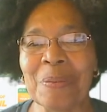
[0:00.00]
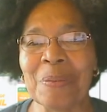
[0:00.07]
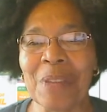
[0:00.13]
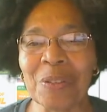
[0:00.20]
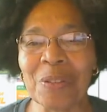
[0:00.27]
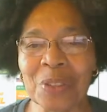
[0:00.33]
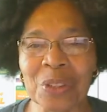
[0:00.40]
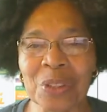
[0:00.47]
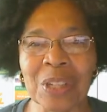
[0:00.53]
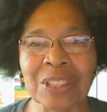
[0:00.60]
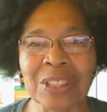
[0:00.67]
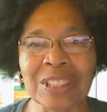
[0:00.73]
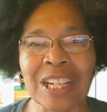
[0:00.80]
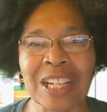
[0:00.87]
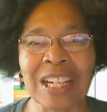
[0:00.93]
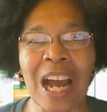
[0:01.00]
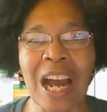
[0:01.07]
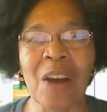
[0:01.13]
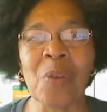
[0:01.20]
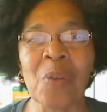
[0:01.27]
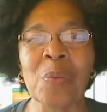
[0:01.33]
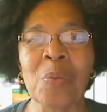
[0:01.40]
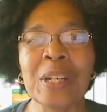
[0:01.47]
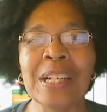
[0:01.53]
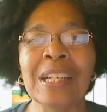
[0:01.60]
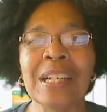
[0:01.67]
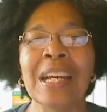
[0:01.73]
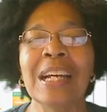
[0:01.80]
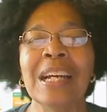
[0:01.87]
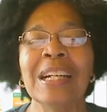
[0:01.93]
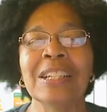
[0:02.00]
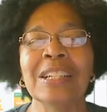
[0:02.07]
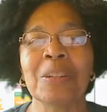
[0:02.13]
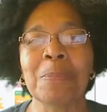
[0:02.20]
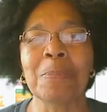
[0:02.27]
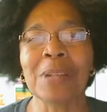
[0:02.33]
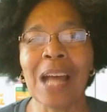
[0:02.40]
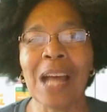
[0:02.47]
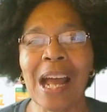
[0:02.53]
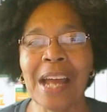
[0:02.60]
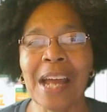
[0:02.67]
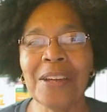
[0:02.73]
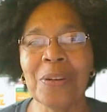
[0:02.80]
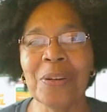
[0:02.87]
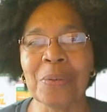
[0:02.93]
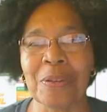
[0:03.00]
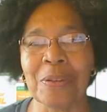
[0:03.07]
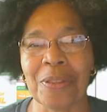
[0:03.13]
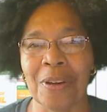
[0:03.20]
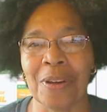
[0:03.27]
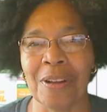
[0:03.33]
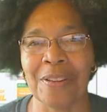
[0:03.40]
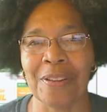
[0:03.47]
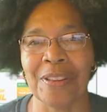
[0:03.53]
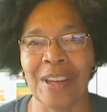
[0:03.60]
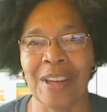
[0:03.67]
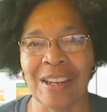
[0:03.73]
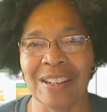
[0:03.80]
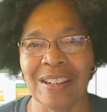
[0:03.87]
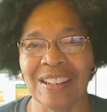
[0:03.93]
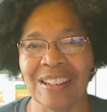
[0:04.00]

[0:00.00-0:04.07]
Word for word: you'll understand how we supply you with all that,